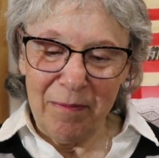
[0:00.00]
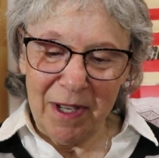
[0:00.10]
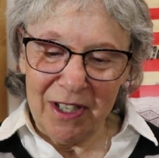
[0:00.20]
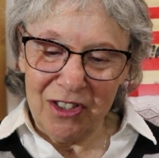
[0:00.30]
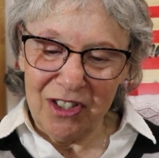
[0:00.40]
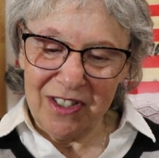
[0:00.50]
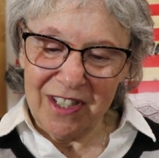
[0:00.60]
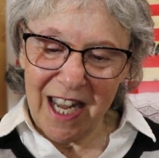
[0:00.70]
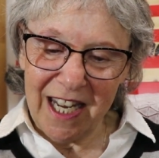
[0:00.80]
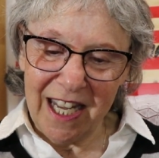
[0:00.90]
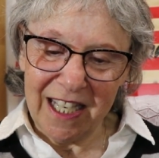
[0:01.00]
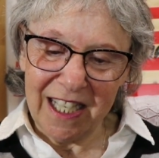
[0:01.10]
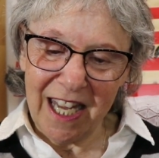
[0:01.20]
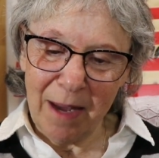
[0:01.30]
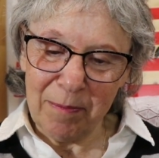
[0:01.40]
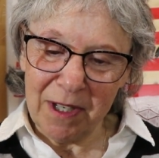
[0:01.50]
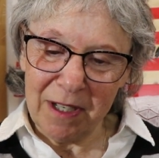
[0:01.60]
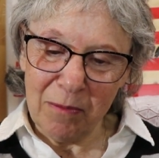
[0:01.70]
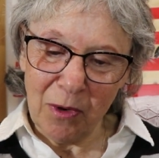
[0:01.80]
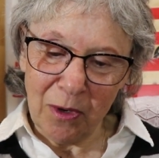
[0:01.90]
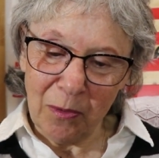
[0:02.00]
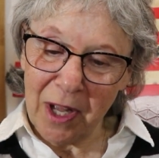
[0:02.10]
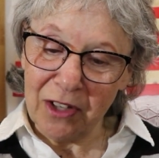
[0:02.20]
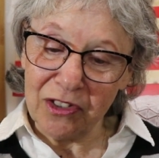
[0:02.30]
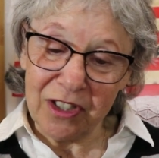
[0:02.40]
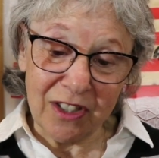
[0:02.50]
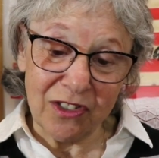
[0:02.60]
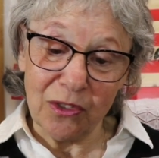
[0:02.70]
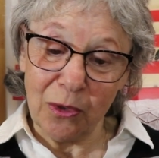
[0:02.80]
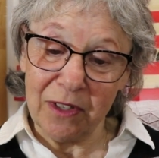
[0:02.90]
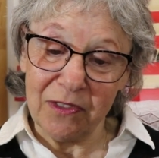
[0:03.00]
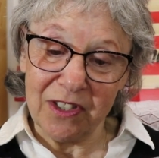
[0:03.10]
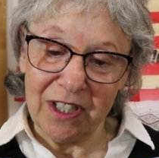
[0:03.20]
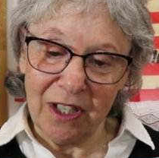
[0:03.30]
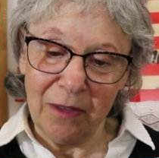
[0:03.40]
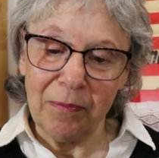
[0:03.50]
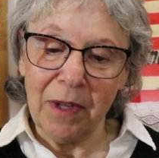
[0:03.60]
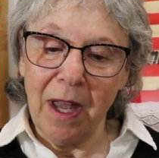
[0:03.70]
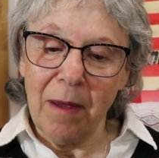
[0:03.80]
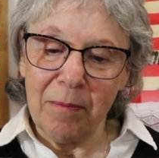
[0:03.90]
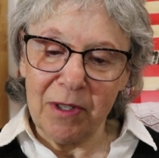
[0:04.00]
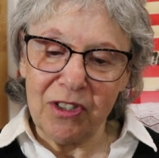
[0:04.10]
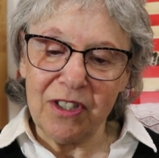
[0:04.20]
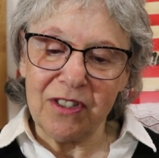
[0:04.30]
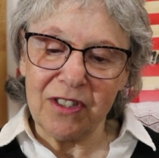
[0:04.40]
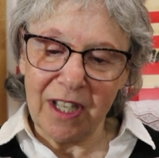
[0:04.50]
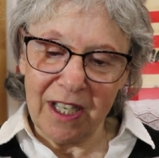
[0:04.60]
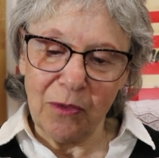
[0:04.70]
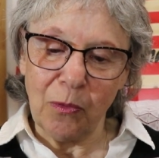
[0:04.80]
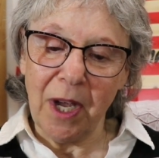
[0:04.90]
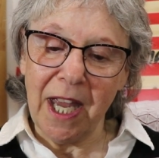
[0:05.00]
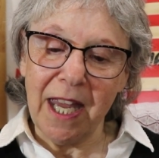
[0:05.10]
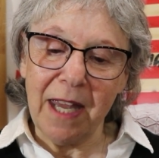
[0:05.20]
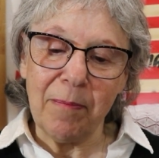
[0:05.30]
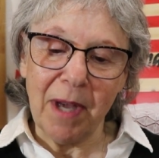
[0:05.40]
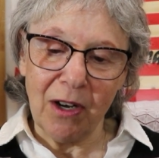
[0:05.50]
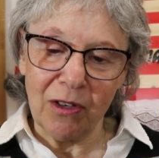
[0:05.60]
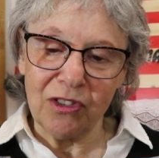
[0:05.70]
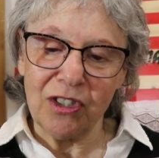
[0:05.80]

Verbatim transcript: But she's not handicapped anymore. Well, she is sort of still but she's getting way better.